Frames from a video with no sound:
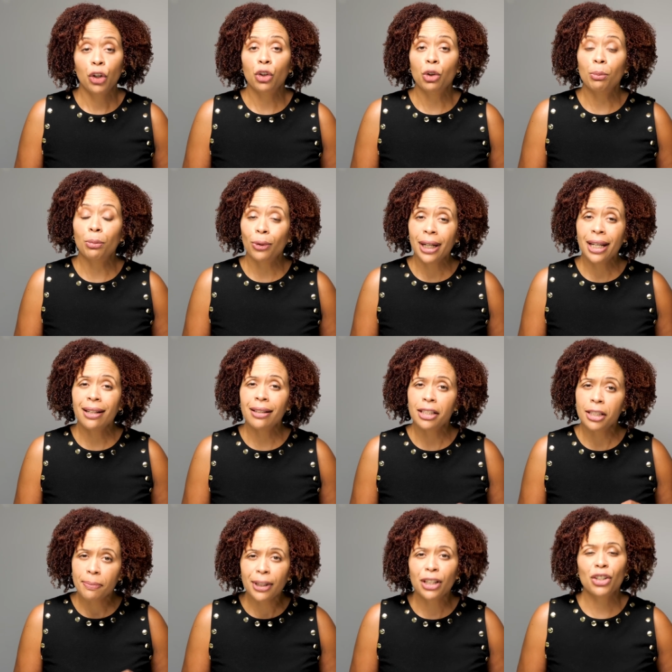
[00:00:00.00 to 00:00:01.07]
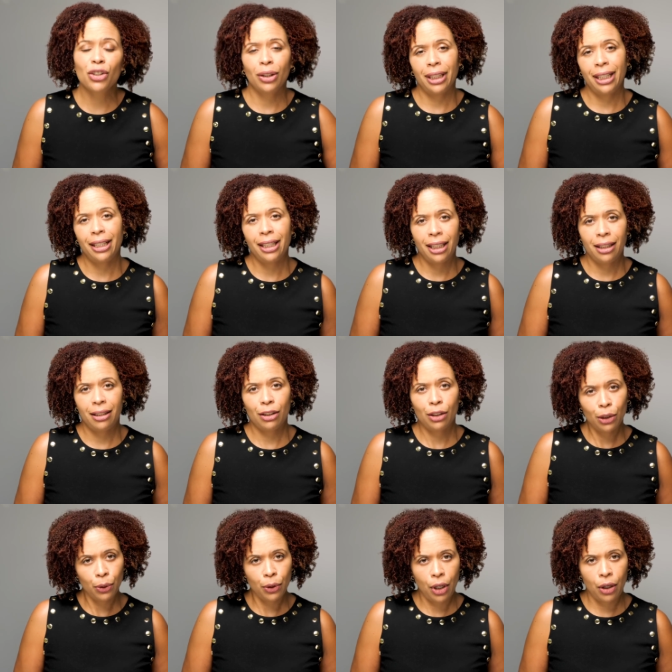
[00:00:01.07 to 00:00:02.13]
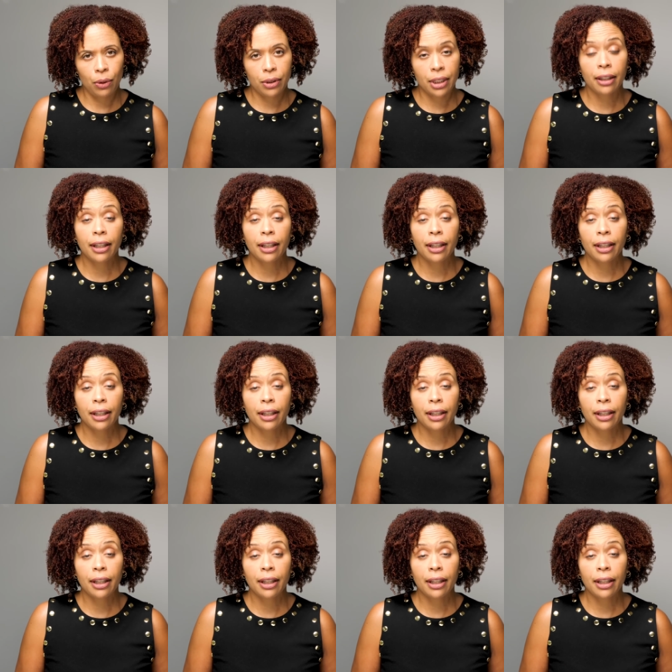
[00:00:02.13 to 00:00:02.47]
Your brain especially needs glucose,